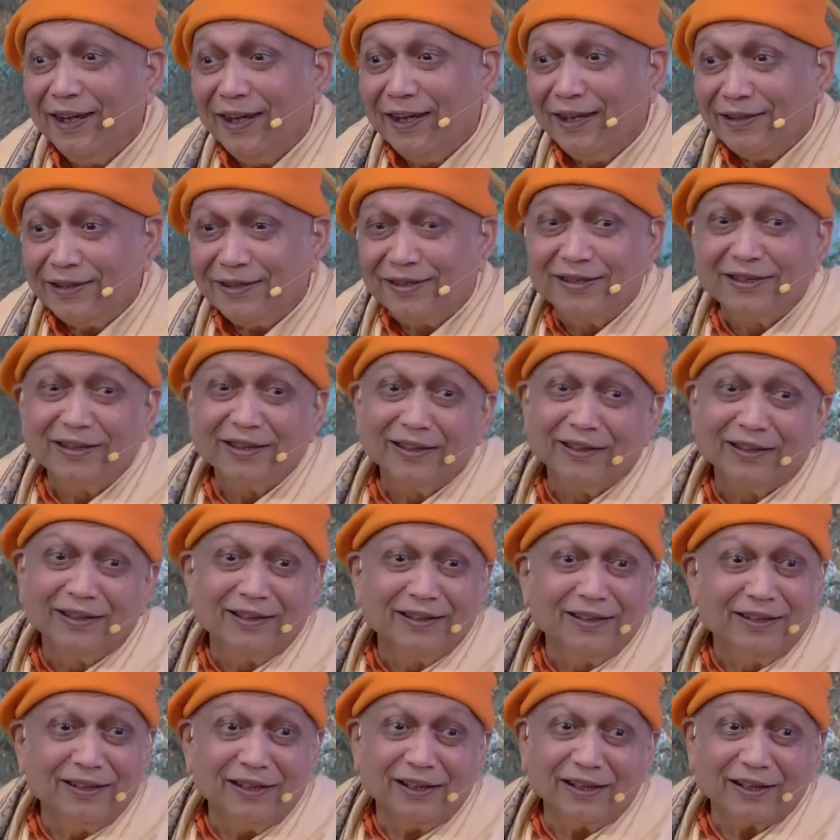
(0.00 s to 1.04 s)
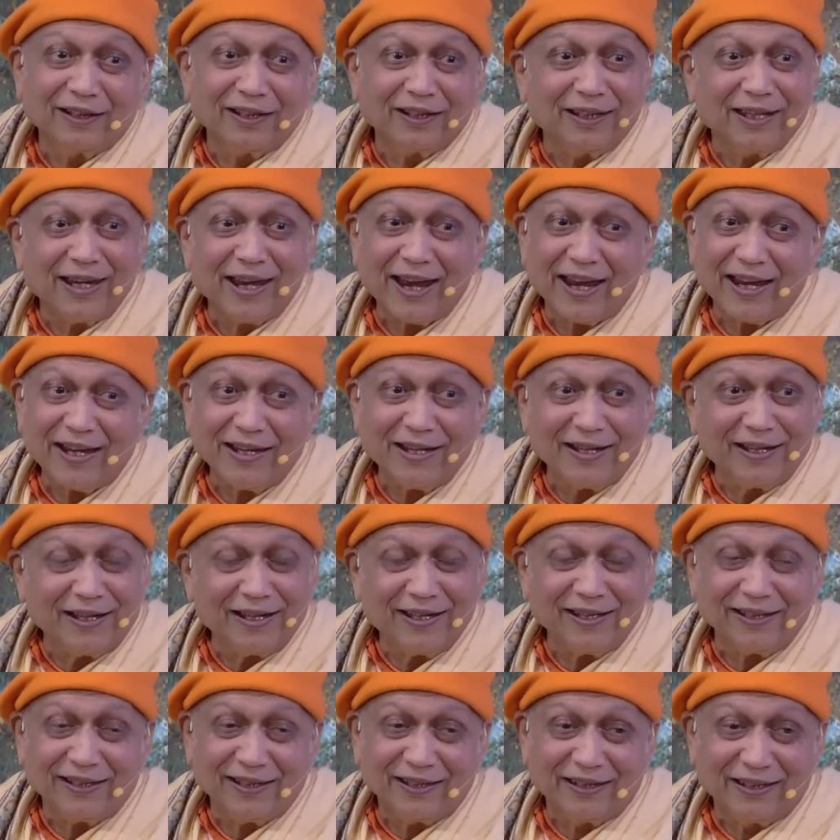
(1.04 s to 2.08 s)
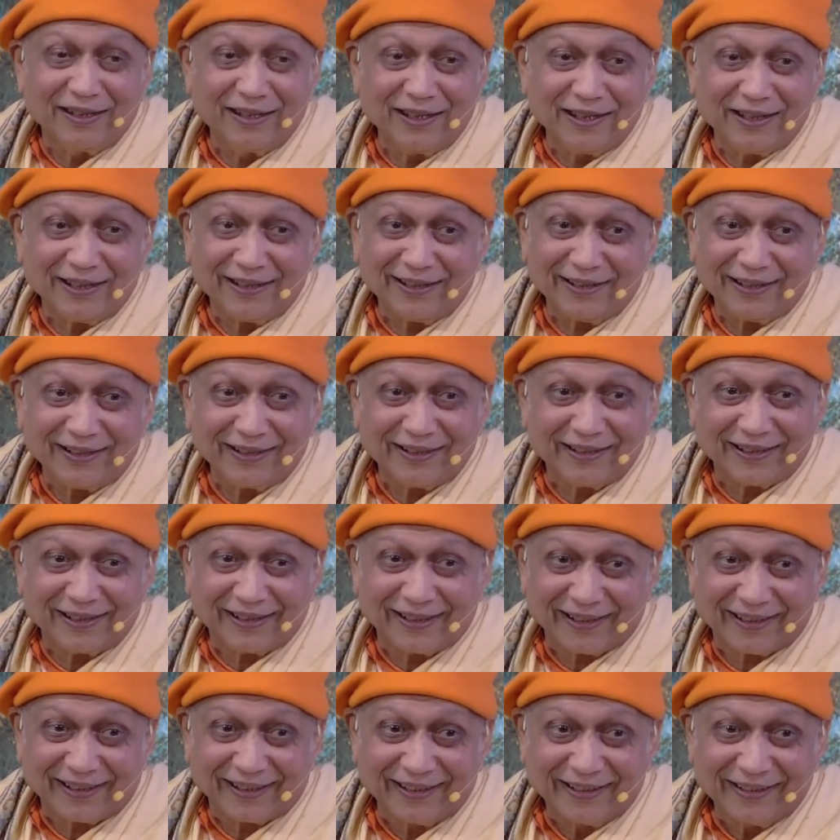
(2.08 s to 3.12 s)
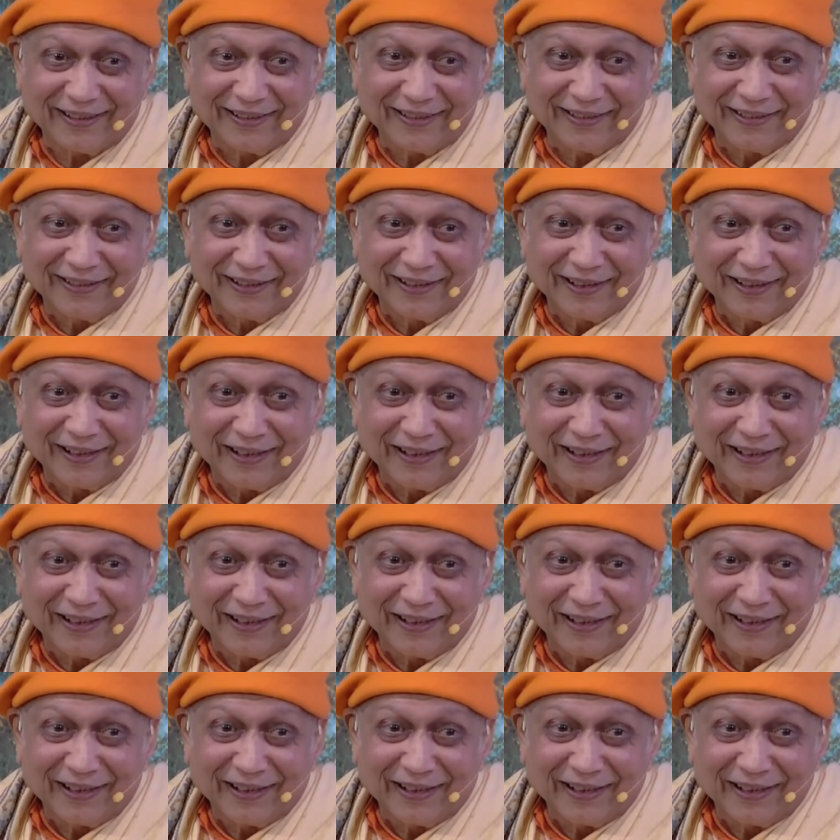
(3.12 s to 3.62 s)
is the reality there.